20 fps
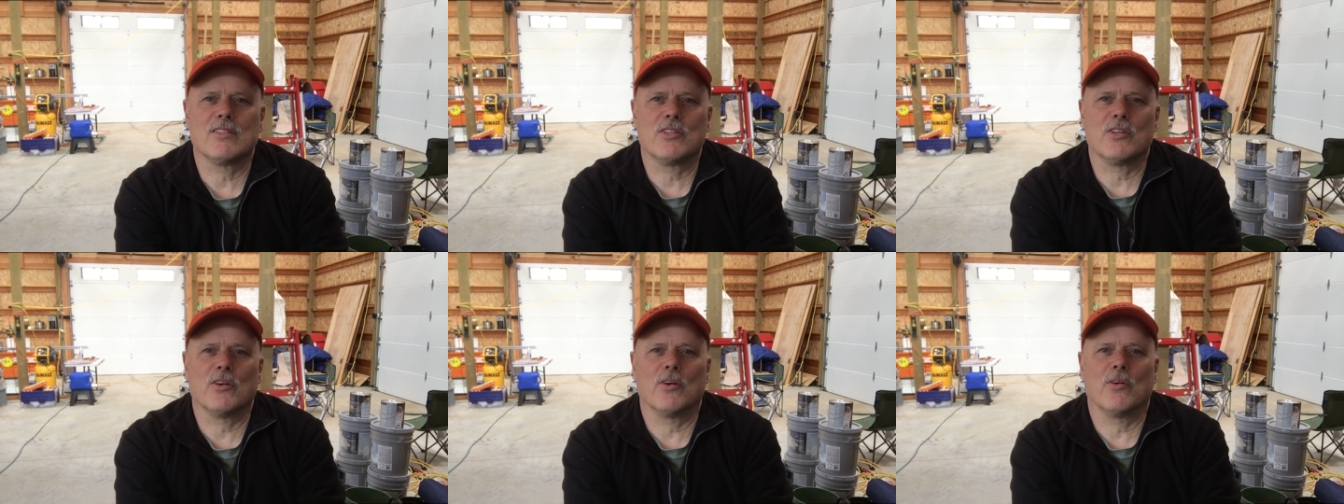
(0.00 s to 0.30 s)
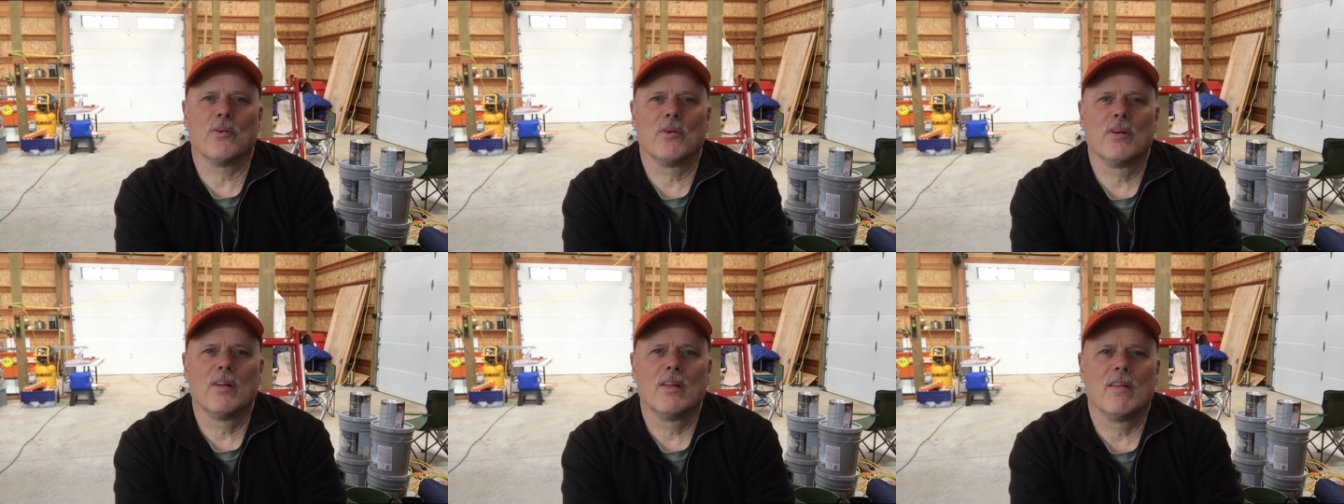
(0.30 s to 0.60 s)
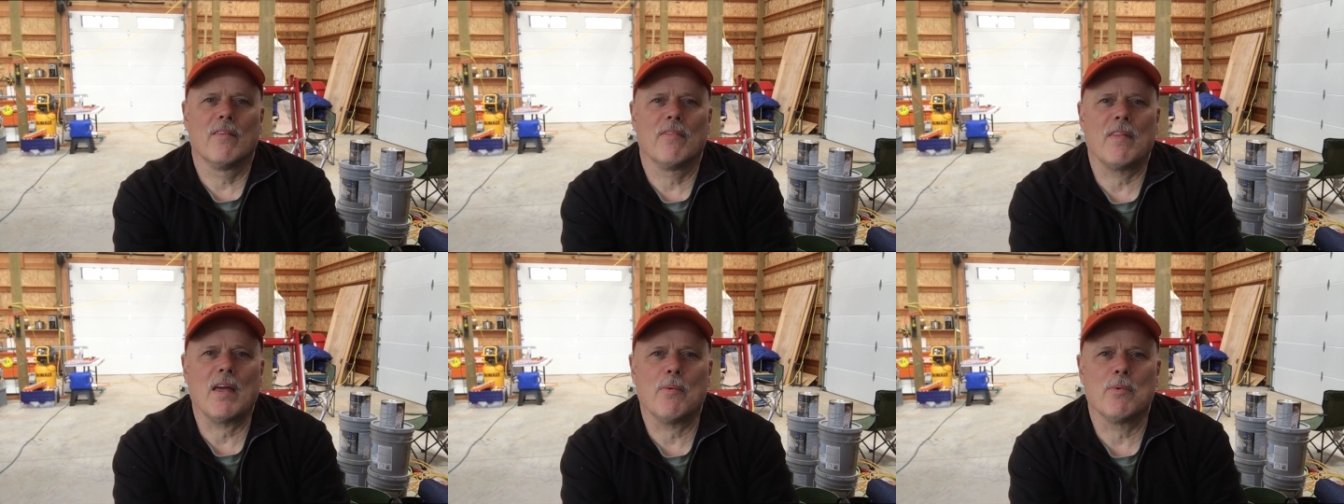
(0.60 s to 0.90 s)
So
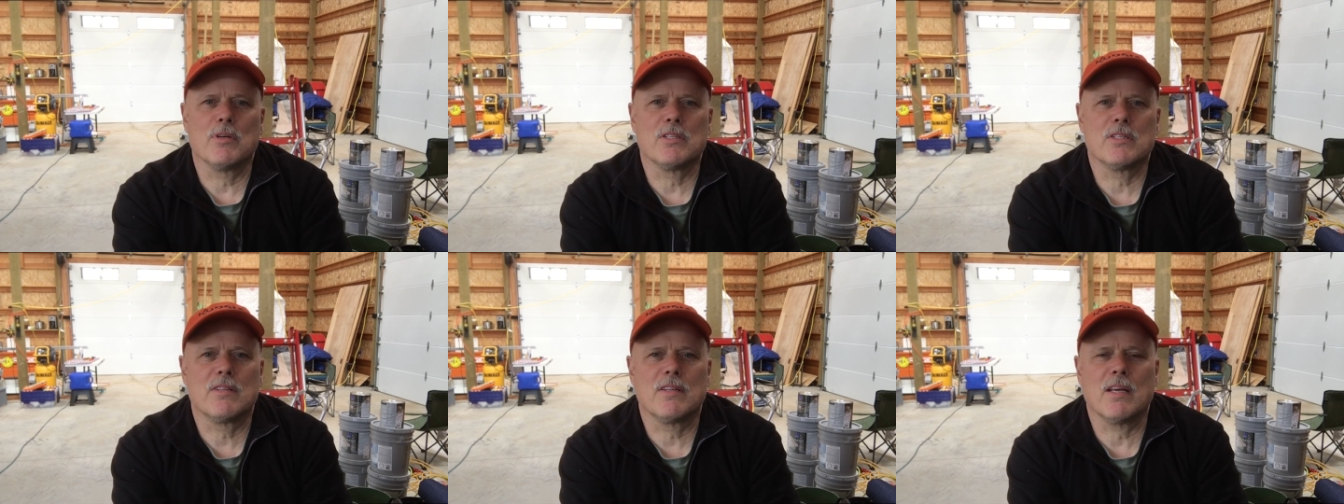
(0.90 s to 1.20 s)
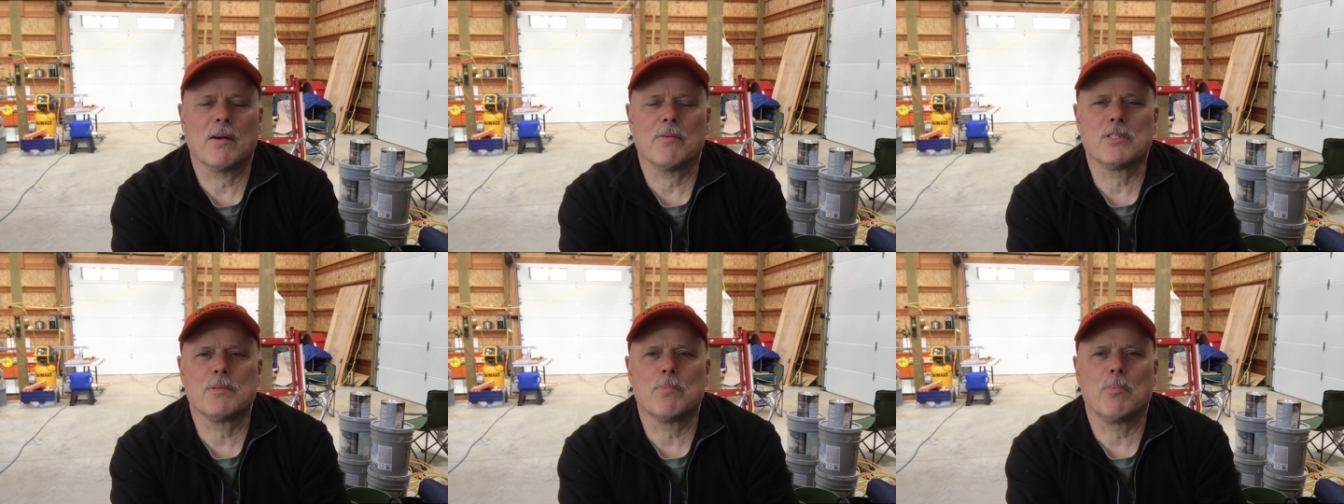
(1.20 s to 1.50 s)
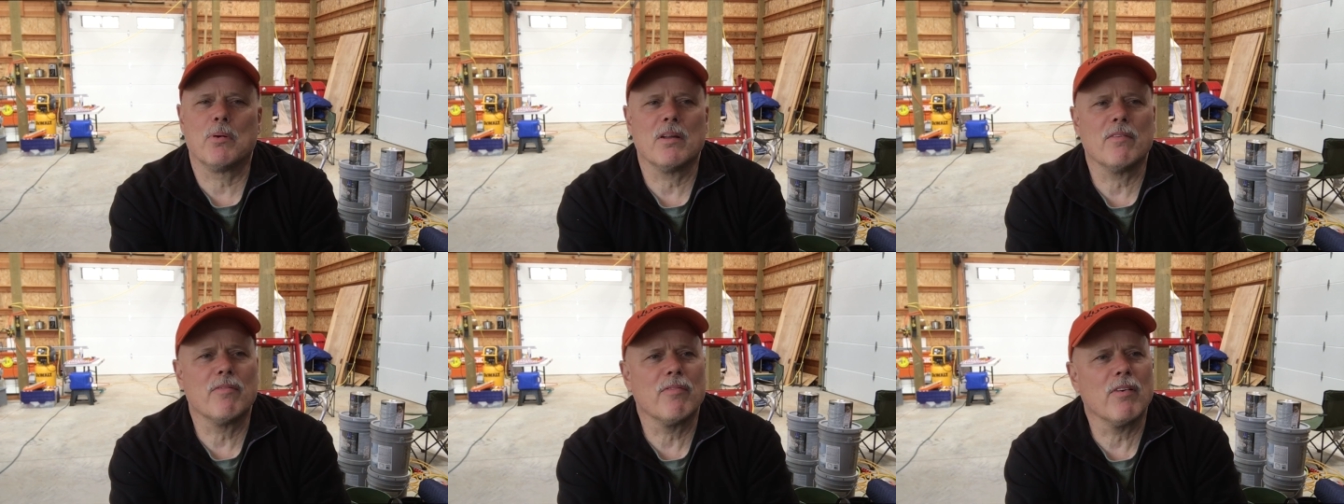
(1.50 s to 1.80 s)
that was that was
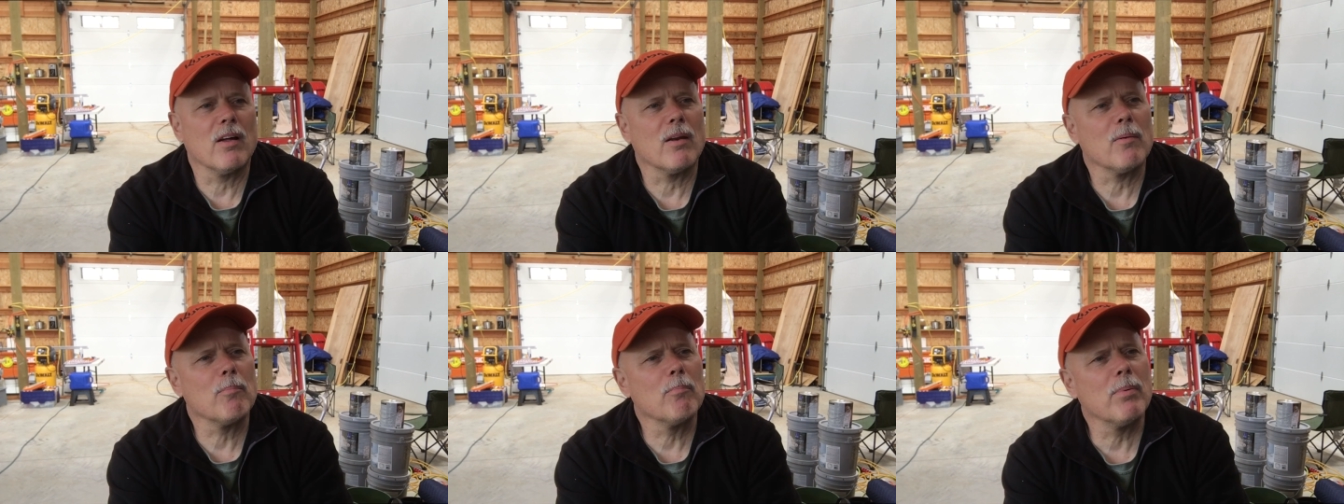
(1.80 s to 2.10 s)
pretty fun.